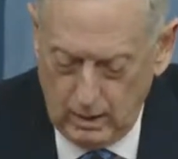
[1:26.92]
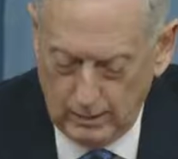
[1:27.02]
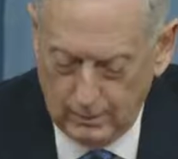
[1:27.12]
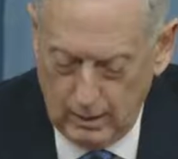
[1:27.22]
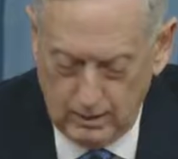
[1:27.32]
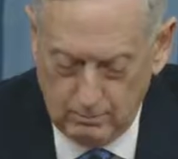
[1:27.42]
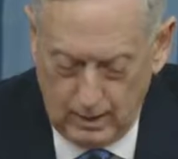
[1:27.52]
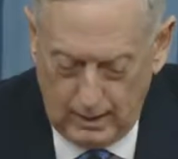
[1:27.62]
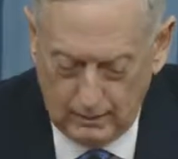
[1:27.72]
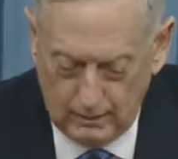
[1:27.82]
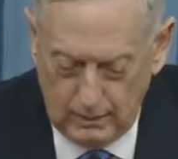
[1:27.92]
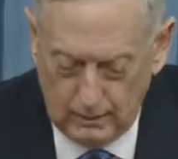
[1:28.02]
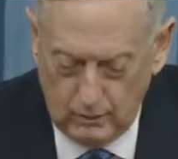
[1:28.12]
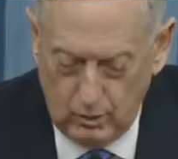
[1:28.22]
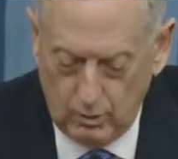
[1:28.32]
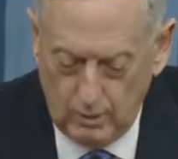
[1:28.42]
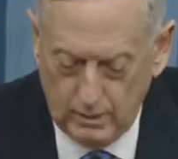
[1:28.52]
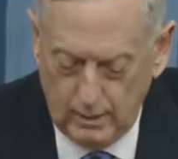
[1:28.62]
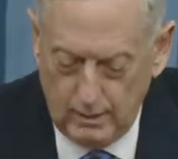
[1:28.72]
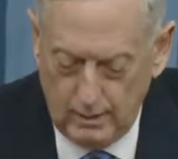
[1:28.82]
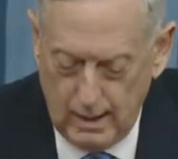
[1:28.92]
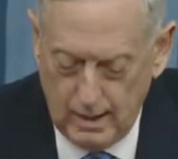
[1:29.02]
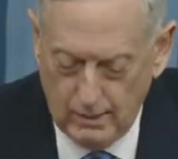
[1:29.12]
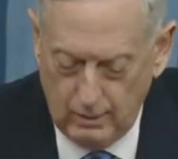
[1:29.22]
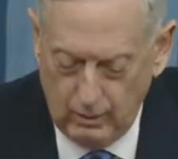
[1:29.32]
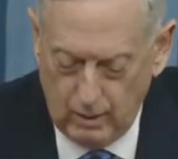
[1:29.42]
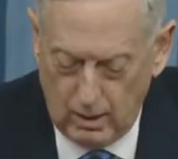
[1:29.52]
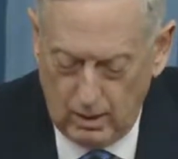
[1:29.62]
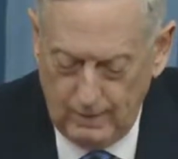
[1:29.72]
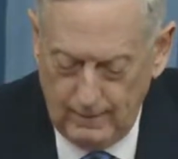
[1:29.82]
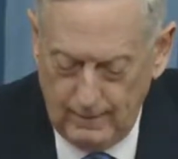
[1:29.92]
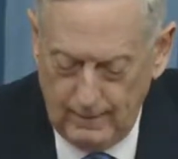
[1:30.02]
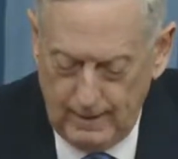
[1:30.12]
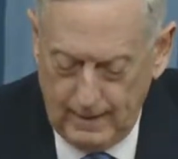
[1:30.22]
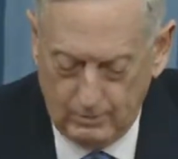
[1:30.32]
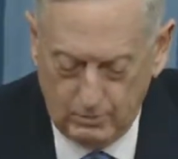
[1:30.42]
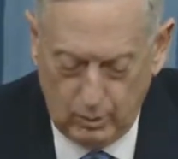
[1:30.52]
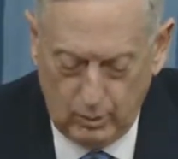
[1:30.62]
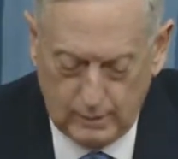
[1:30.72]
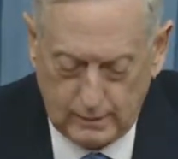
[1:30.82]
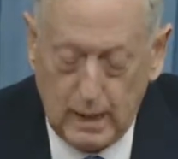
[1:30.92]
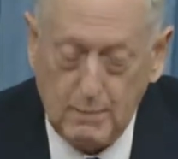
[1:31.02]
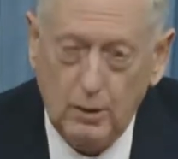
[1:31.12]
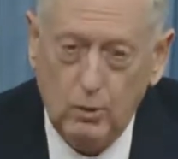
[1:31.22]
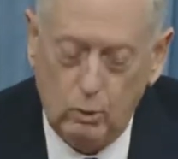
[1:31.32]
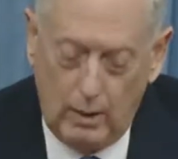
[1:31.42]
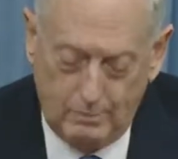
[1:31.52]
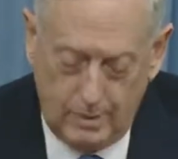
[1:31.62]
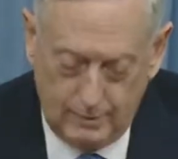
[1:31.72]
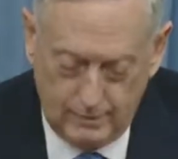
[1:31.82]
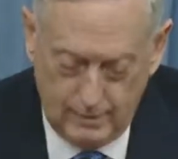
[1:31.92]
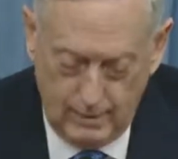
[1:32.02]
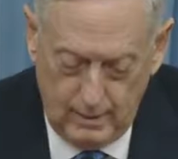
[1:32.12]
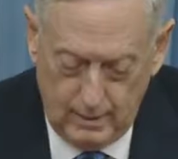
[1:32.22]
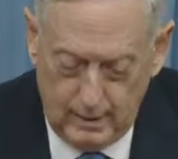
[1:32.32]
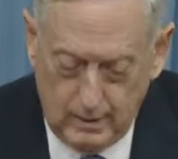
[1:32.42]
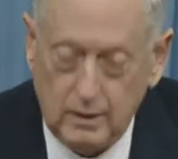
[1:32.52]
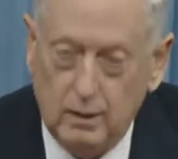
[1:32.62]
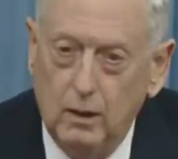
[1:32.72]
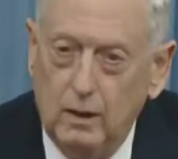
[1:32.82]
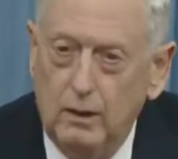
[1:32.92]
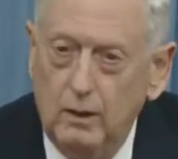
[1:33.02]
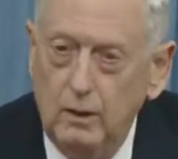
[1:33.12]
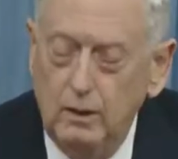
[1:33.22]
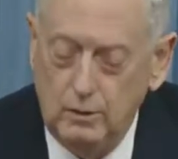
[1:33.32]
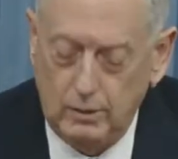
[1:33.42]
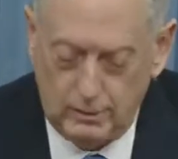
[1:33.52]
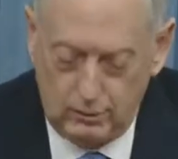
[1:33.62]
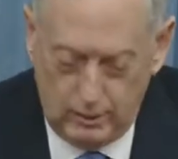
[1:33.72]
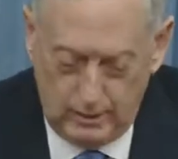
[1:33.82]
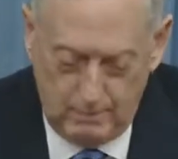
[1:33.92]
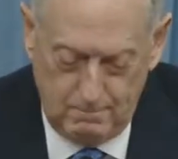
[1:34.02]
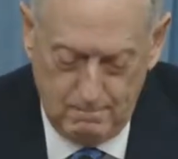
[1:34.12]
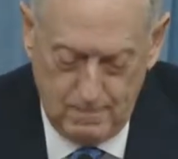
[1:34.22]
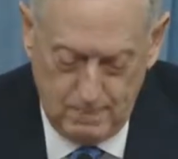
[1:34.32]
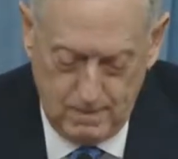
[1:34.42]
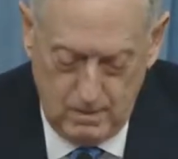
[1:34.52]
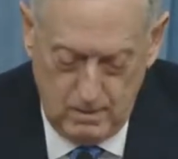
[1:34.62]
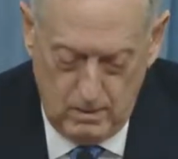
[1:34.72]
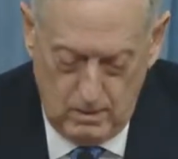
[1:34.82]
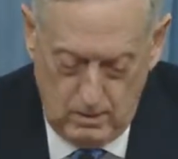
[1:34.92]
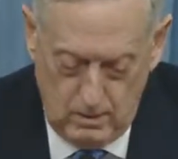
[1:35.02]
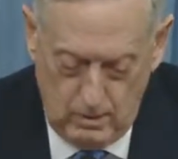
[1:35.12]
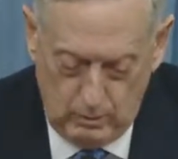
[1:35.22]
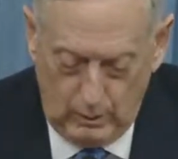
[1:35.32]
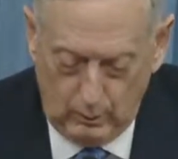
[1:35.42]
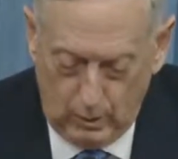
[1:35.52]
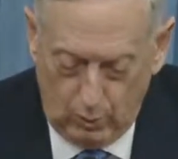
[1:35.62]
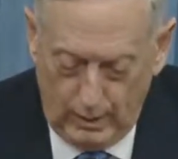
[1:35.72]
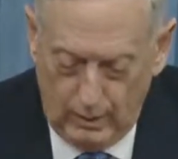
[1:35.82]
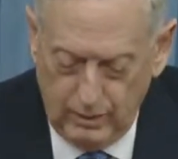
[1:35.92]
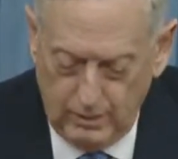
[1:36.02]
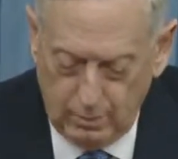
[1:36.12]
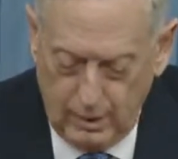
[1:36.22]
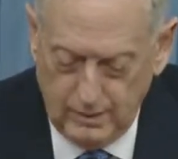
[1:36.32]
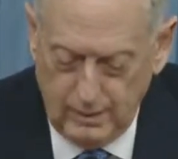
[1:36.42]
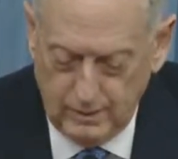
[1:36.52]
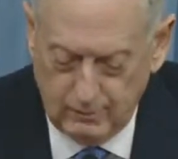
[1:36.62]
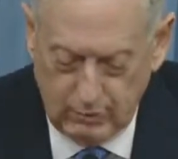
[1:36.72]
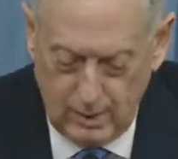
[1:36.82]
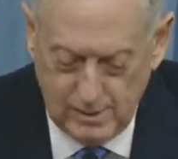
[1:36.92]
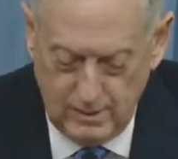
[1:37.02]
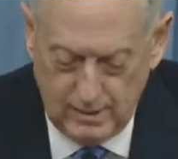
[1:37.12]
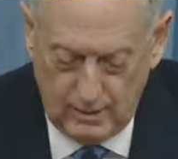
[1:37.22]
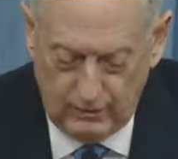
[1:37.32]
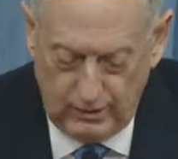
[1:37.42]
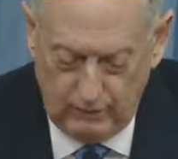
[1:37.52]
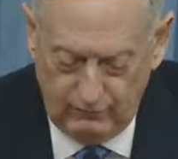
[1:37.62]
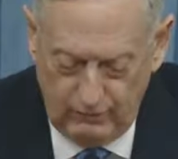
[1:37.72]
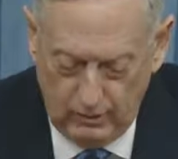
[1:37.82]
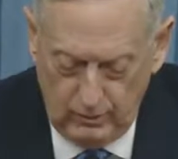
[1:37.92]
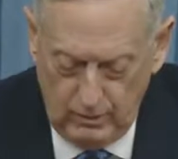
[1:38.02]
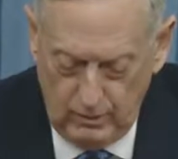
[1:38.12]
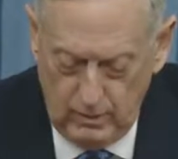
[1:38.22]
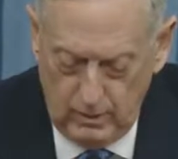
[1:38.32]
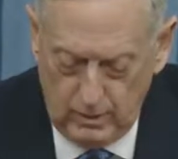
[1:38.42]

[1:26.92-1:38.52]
while Assad blithely ignores international law and employs chemical weapons he had declared destroyed. We were aware of the presence of Russians at the airfield